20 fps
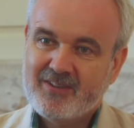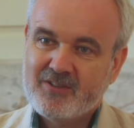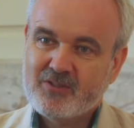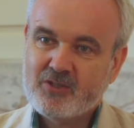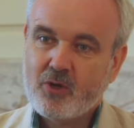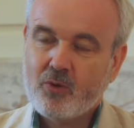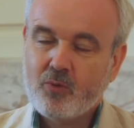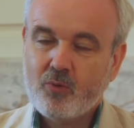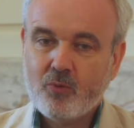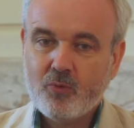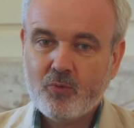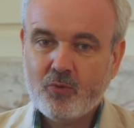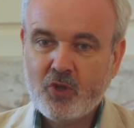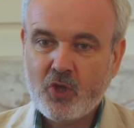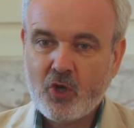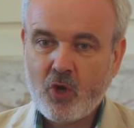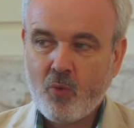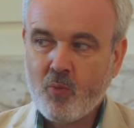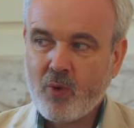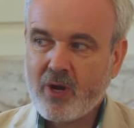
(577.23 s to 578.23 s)
So,
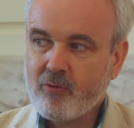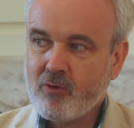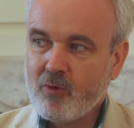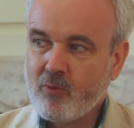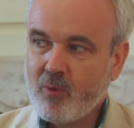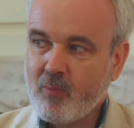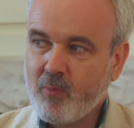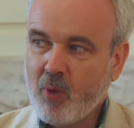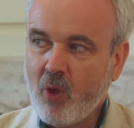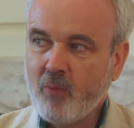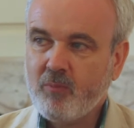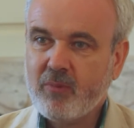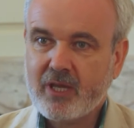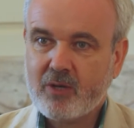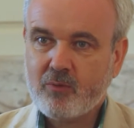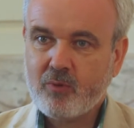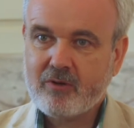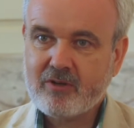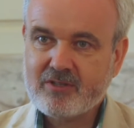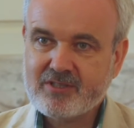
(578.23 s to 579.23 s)
we're a
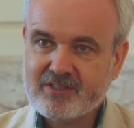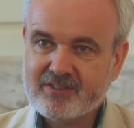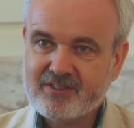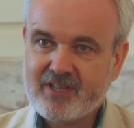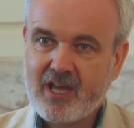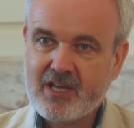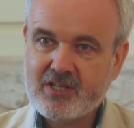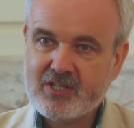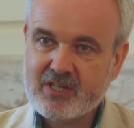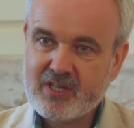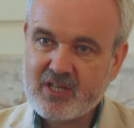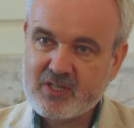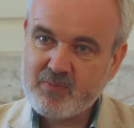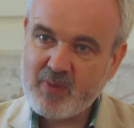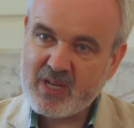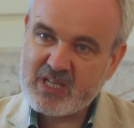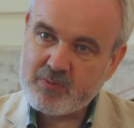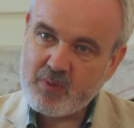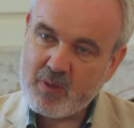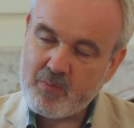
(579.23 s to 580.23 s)
republic, we're a society that's
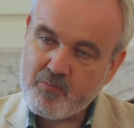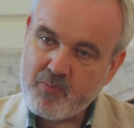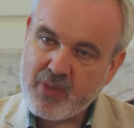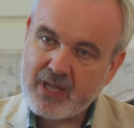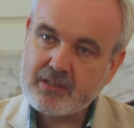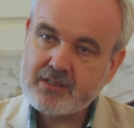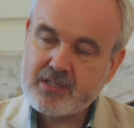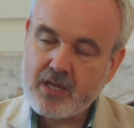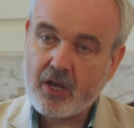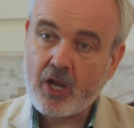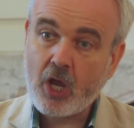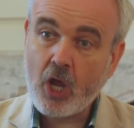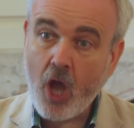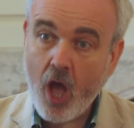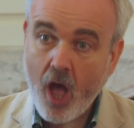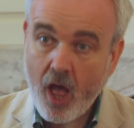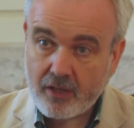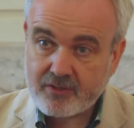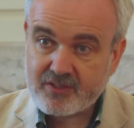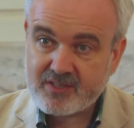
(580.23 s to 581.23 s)
meant to be built on a
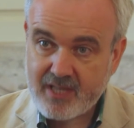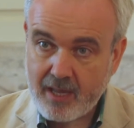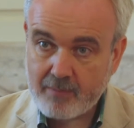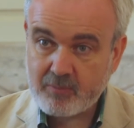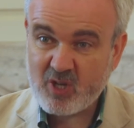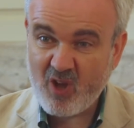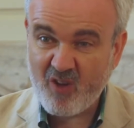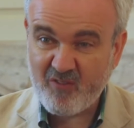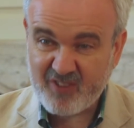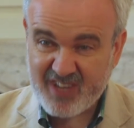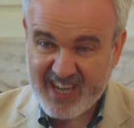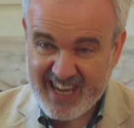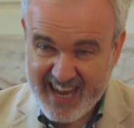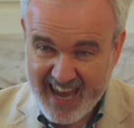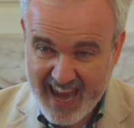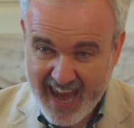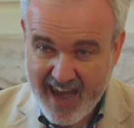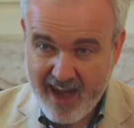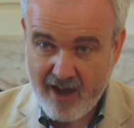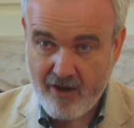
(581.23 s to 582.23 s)
concept of
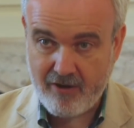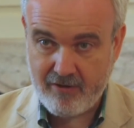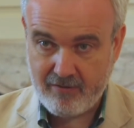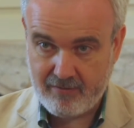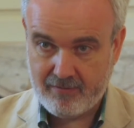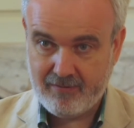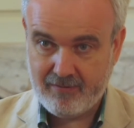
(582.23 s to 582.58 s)
care,